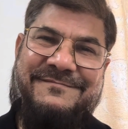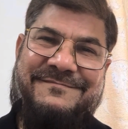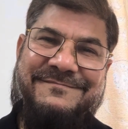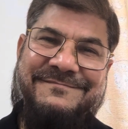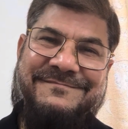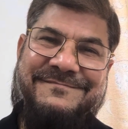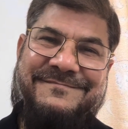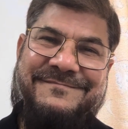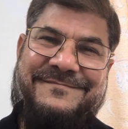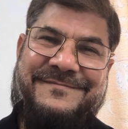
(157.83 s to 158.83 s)

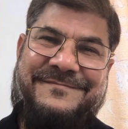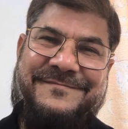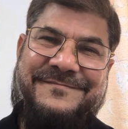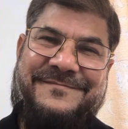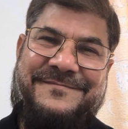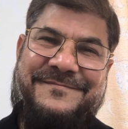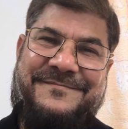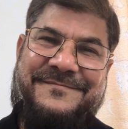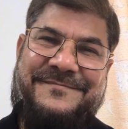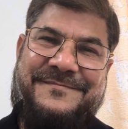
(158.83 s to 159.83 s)

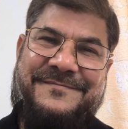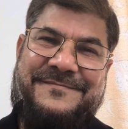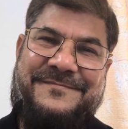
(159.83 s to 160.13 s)
No one is speaking in this clip.